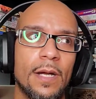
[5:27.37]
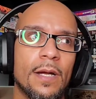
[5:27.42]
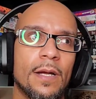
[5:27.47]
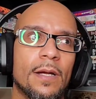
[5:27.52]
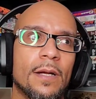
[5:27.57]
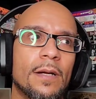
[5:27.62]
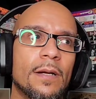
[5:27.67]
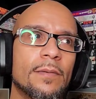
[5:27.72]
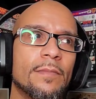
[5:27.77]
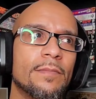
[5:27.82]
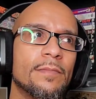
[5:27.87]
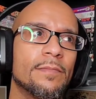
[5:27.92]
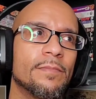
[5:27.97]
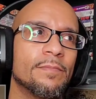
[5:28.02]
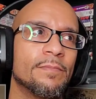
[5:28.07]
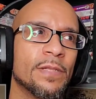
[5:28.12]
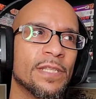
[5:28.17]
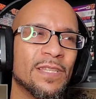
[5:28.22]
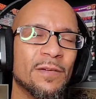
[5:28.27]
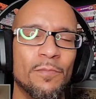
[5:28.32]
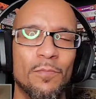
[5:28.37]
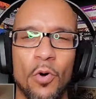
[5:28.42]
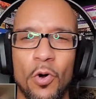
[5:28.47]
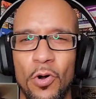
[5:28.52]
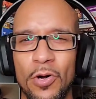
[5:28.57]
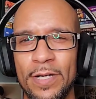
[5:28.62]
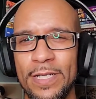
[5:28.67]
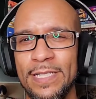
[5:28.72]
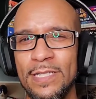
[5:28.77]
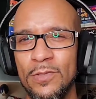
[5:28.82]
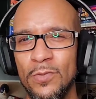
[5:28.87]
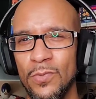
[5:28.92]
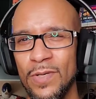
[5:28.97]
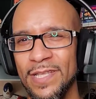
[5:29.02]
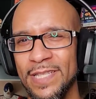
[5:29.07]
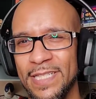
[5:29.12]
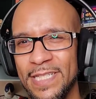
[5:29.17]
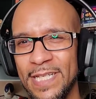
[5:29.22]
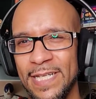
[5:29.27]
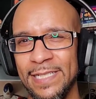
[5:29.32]
But the more he's
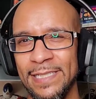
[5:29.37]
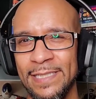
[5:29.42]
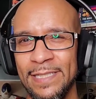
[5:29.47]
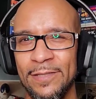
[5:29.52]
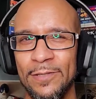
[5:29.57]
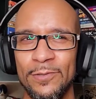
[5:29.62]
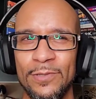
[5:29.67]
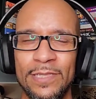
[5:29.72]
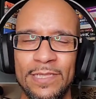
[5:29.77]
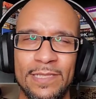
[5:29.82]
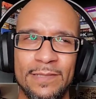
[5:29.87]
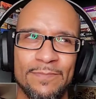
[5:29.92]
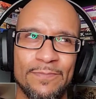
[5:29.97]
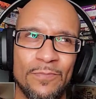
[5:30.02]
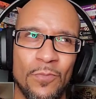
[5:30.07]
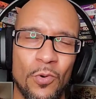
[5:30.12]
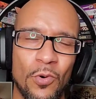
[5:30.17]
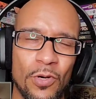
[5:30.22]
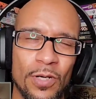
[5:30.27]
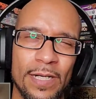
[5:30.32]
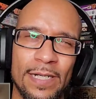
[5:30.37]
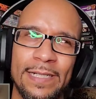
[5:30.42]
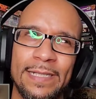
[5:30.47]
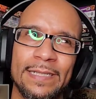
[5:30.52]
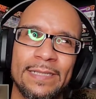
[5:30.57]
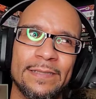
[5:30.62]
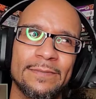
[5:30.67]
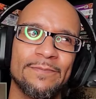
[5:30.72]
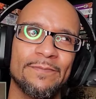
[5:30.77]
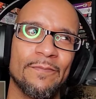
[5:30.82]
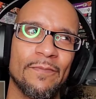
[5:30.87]
with Jay Lethal, is more like,